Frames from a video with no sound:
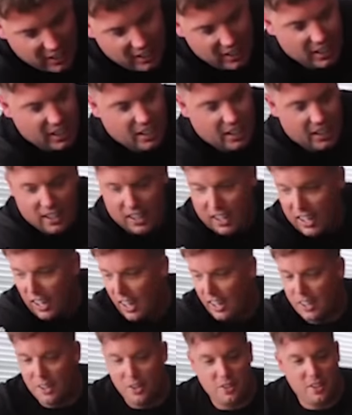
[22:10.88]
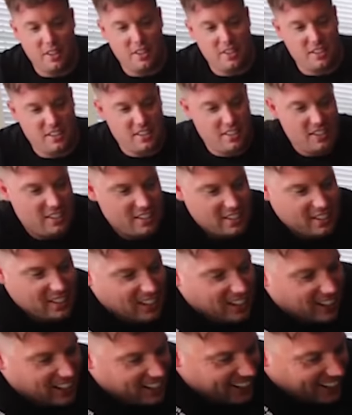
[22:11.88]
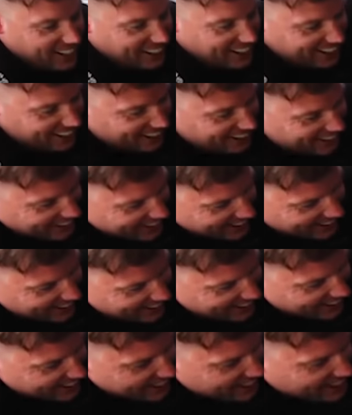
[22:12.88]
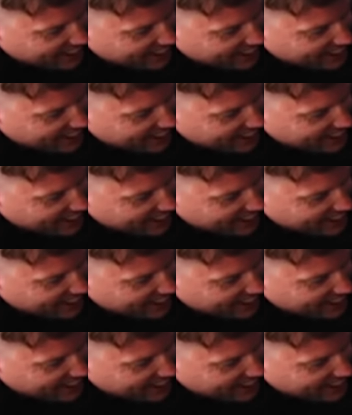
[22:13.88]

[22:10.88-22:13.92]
Everything's great. A few months later,